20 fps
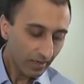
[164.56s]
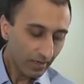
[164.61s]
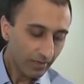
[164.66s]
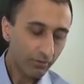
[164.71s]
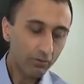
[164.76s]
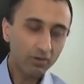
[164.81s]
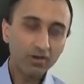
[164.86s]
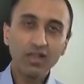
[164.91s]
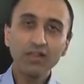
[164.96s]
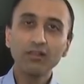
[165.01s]

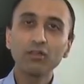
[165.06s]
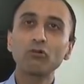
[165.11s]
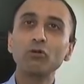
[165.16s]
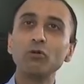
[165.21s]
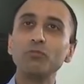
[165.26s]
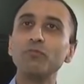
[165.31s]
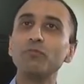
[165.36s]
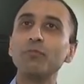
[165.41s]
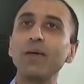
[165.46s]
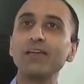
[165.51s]
There are another
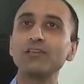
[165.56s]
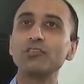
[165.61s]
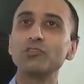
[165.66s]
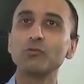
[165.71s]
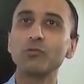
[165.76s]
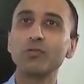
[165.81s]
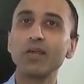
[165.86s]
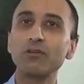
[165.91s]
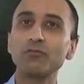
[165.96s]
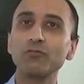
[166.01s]
group of patients
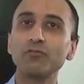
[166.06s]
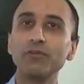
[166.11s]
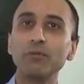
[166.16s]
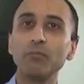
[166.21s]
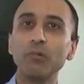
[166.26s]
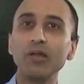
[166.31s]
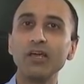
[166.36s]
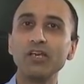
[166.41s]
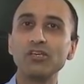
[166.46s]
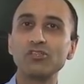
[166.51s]
with atrial
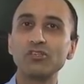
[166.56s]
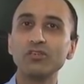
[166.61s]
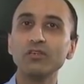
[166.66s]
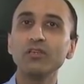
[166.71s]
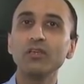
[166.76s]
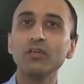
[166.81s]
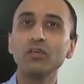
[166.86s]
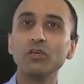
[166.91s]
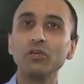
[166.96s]
fibrillation